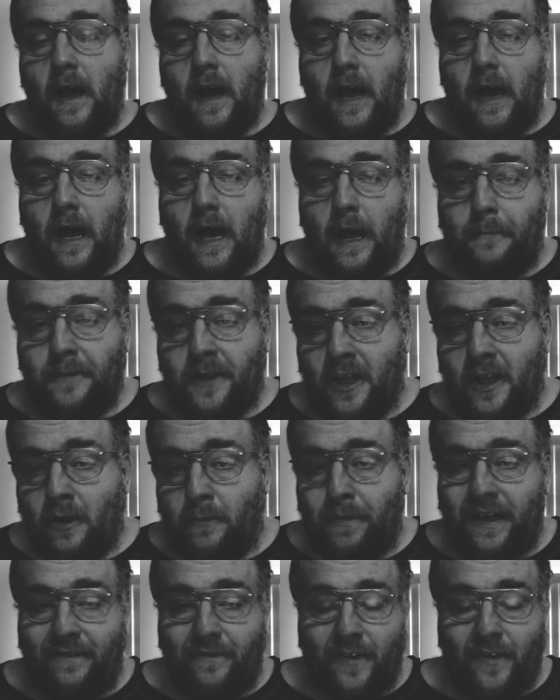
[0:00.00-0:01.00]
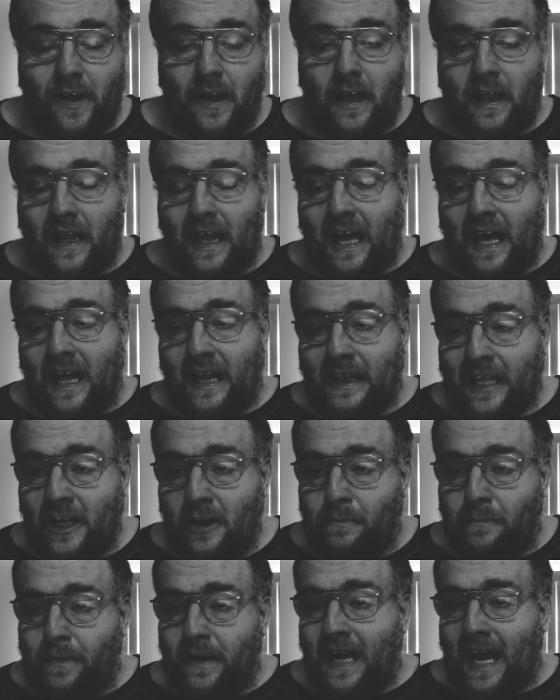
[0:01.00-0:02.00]
A um, little bit of a, a
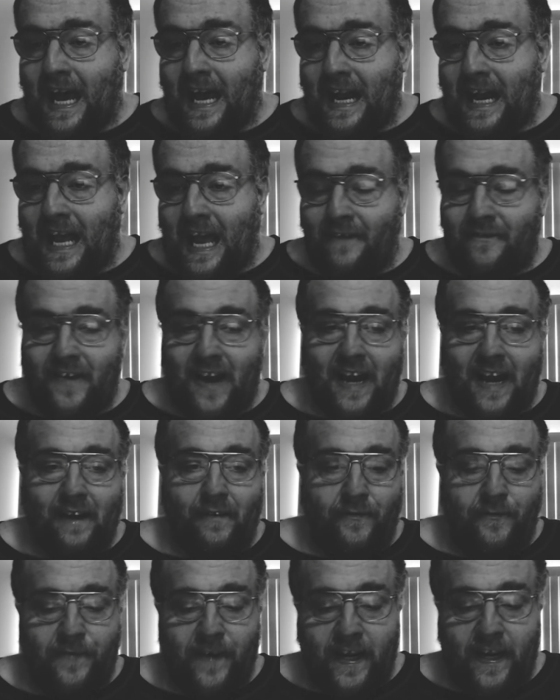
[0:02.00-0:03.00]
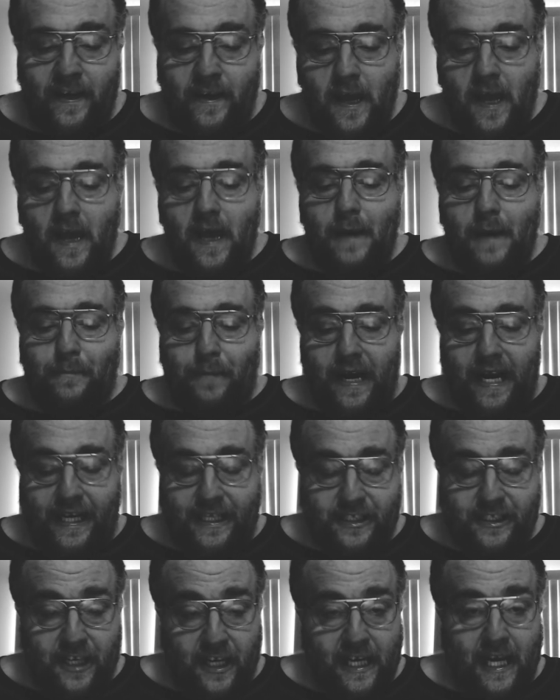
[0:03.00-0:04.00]
little bit heavy on the feet, but
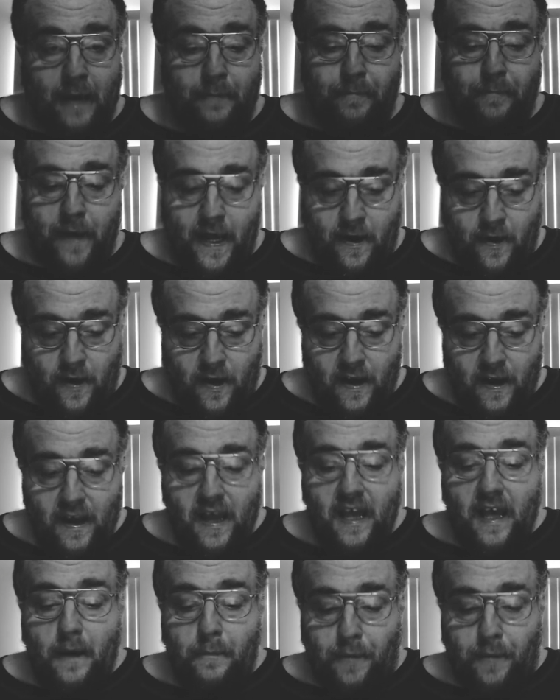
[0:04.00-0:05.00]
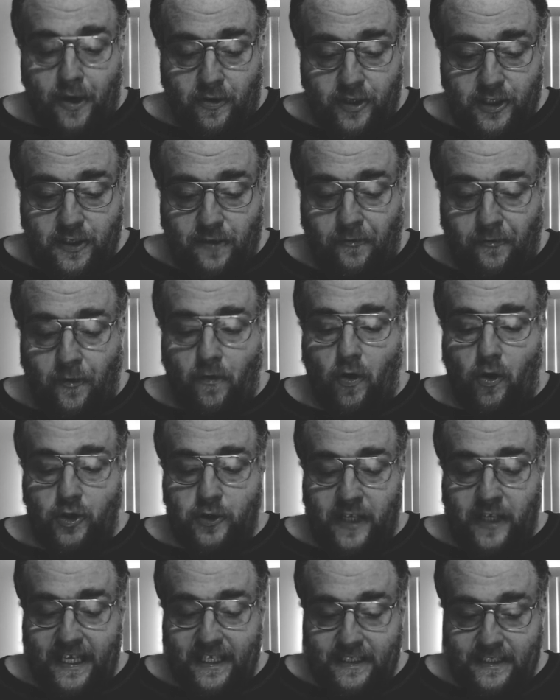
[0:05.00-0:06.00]
he's going to get better. But Christopher
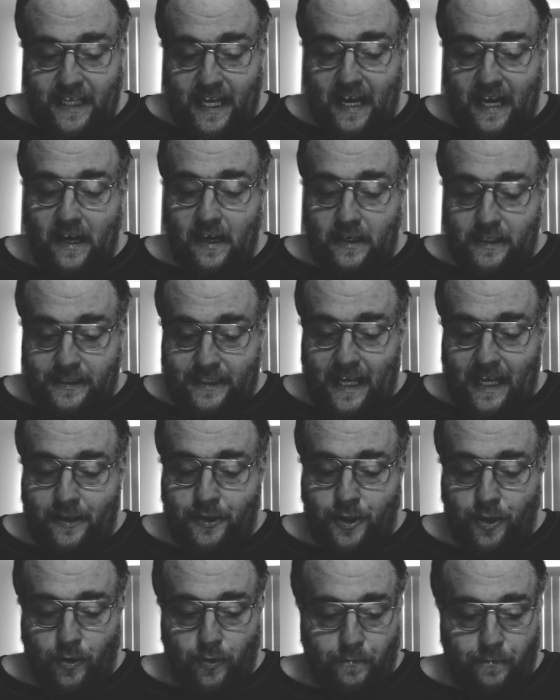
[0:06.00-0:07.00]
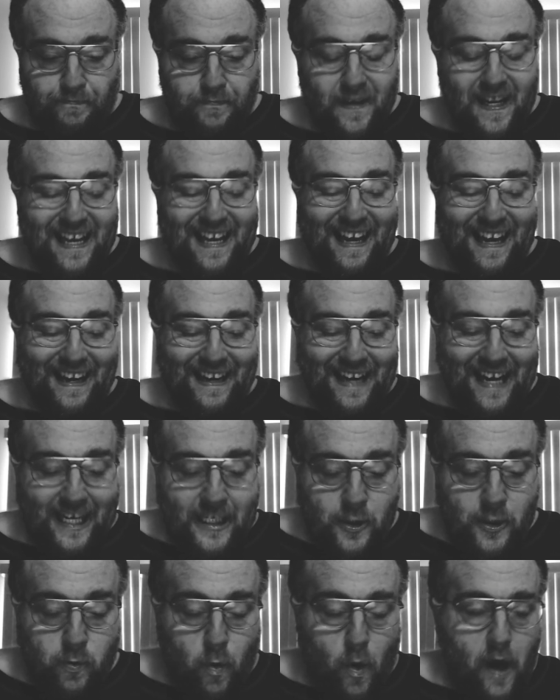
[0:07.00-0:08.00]
Roszak is that is that dude.
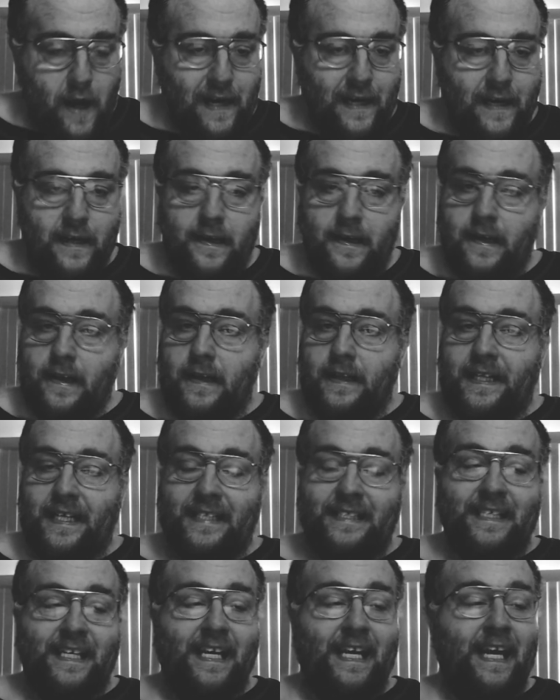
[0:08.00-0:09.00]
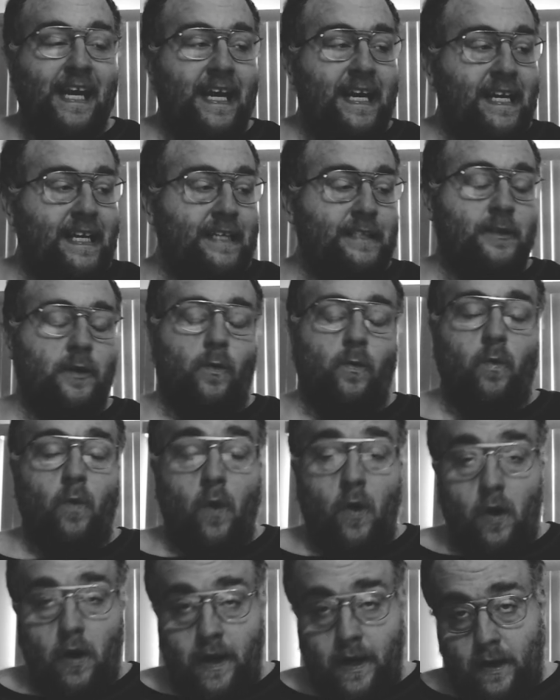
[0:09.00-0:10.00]
Next one. This kid is a
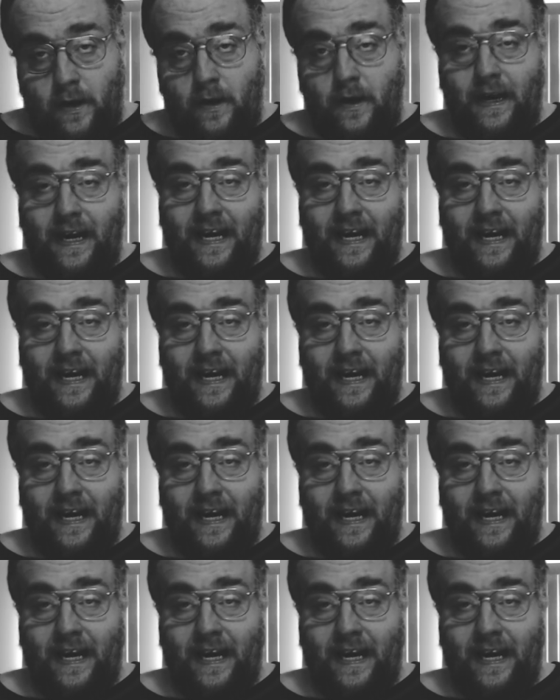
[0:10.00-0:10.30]
warrior.